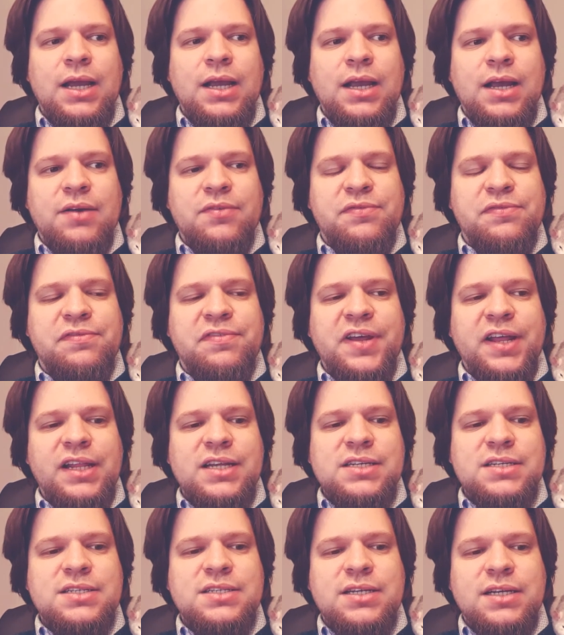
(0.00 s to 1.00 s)
uh,
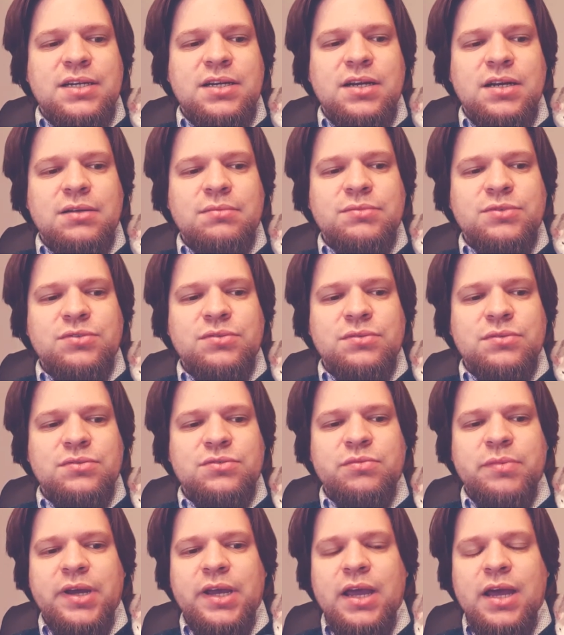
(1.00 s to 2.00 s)
fellas that come to,
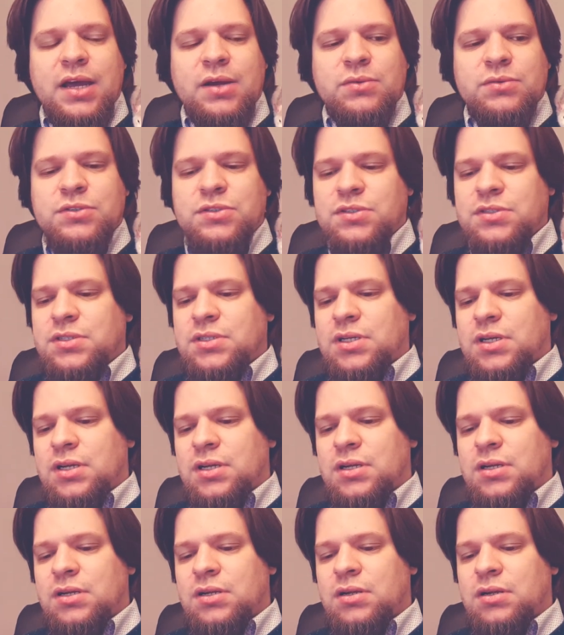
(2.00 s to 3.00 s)
to my house
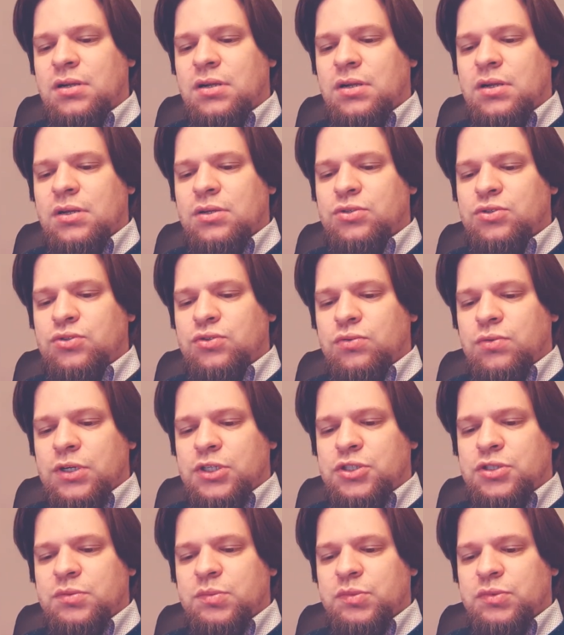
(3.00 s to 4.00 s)
uh, to
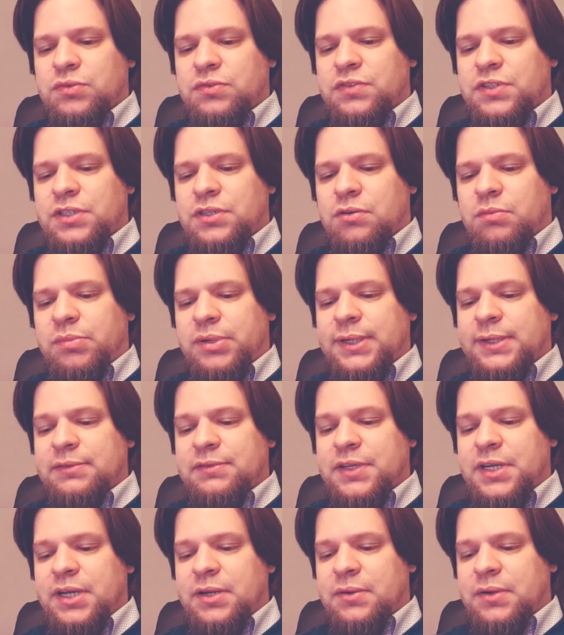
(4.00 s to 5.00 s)
watch a movie or play
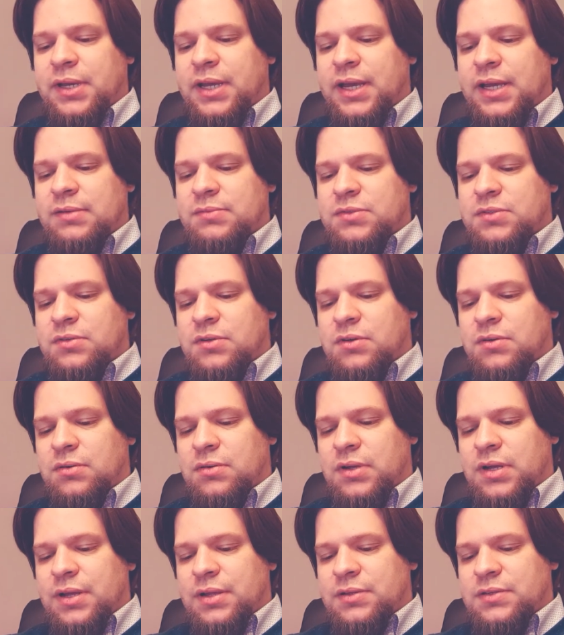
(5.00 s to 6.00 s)
video games, you
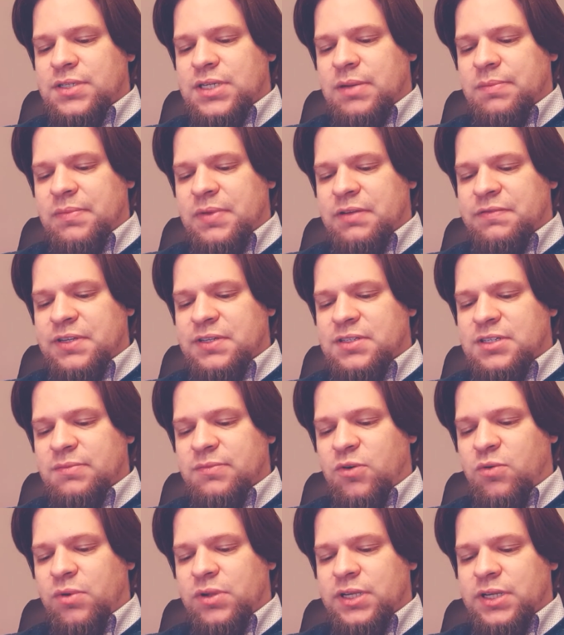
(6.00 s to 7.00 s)
know, uh, some having
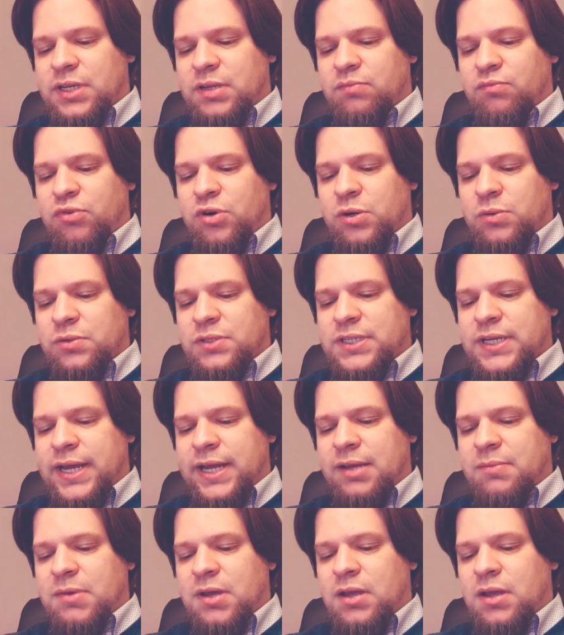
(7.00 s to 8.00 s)
some quality bro
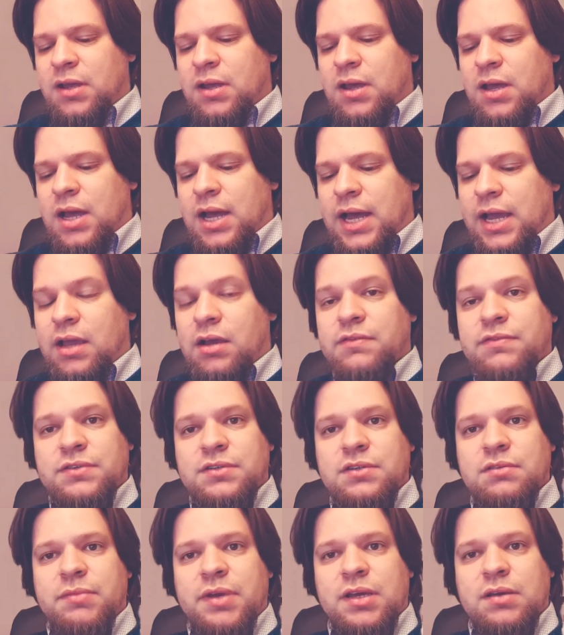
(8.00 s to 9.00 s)
time. I
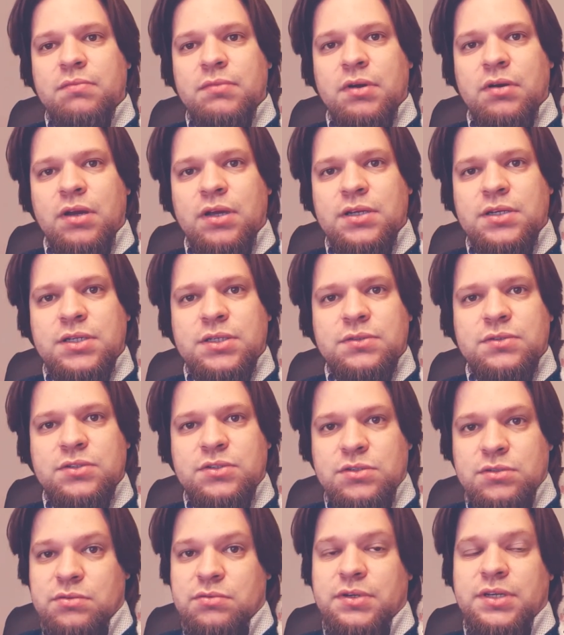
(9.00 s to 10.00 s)
often make
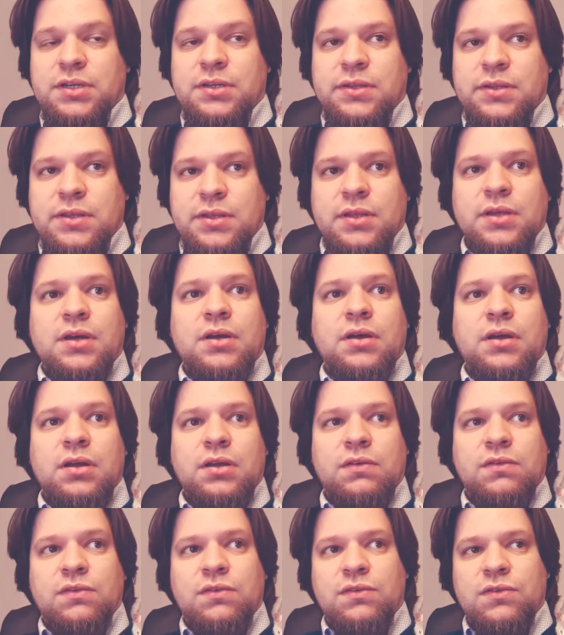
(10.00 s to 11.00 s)
mojitos during the
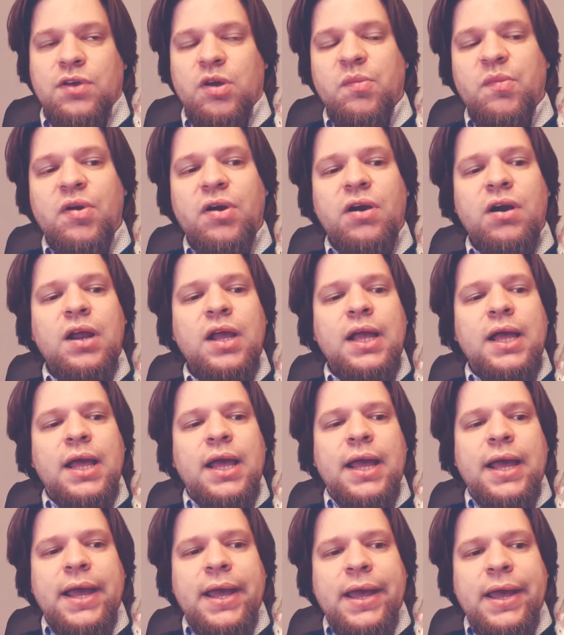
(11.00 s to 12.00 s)
summer
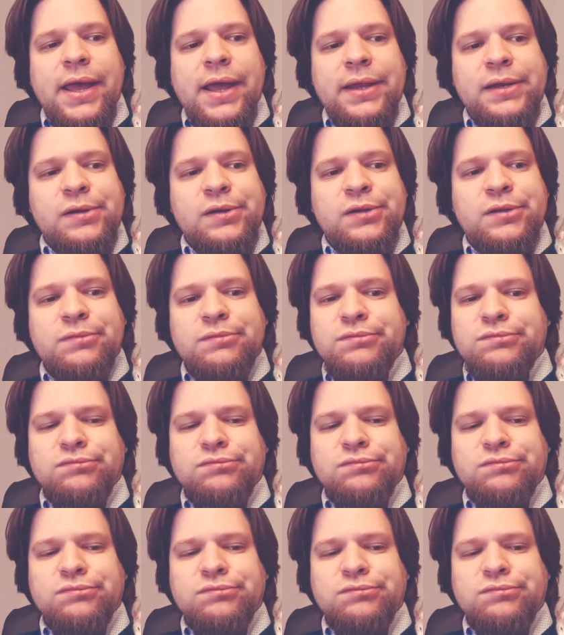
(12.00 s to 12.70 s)
and